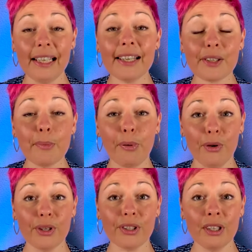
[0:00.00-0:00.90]
is
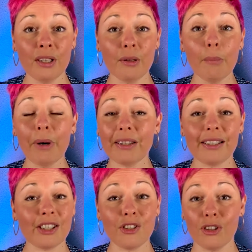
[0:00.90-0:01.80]
important, but
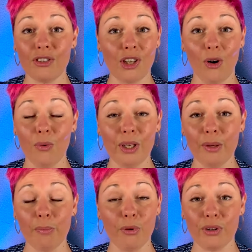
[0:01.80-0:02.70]
it's not the only
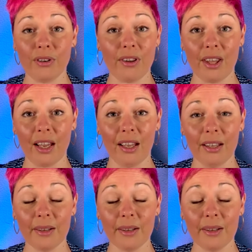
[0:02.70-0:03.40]
important thing.